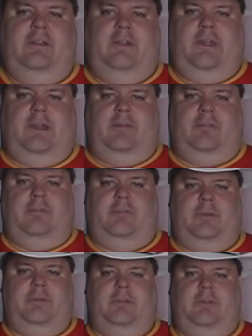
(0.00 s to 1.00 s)
they have
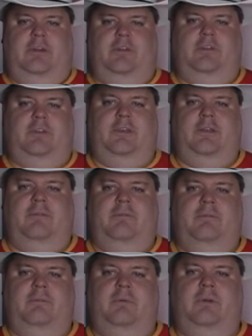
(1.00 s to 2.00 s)
specialized in
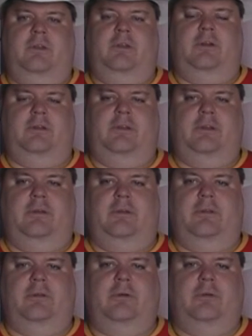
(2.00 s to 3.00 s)
putting on
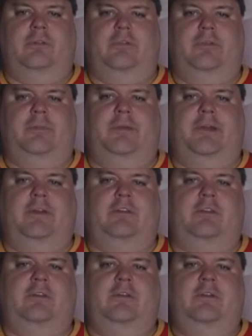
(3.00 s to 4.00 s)
Calgary logos from the
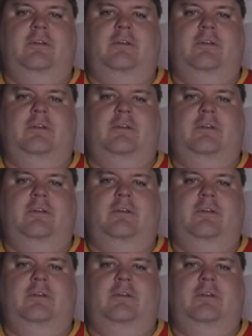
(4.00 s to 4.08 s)
past,